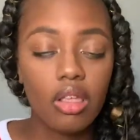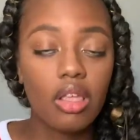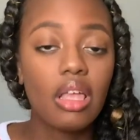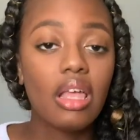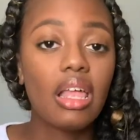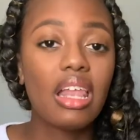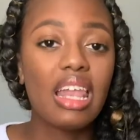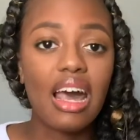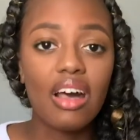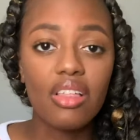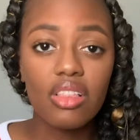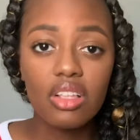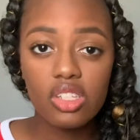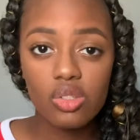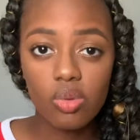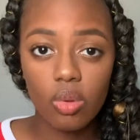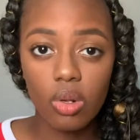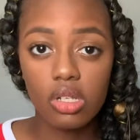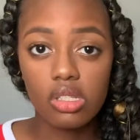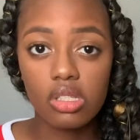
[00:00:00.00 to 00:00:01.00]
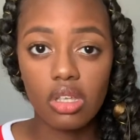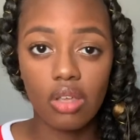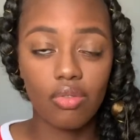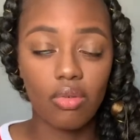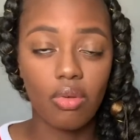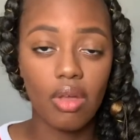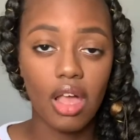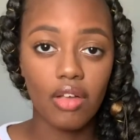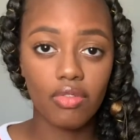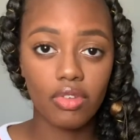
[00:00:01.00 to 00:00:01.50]
And how this works, if you
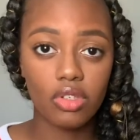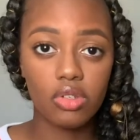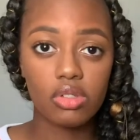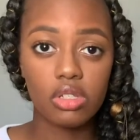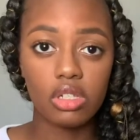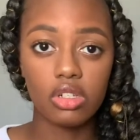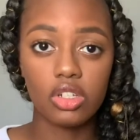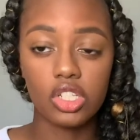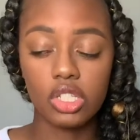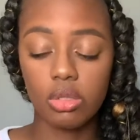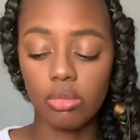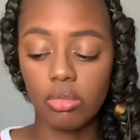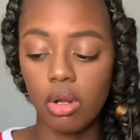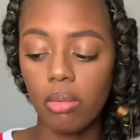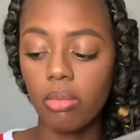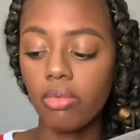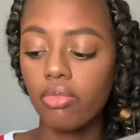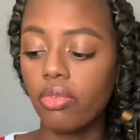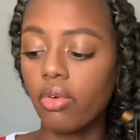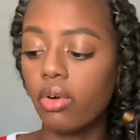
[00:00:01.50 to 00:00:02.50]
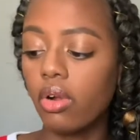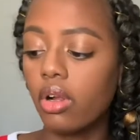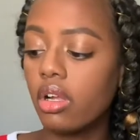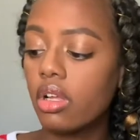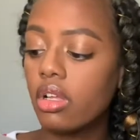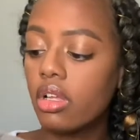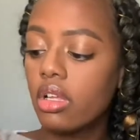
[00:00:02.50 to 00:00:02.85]
haven't used a nursing bra before,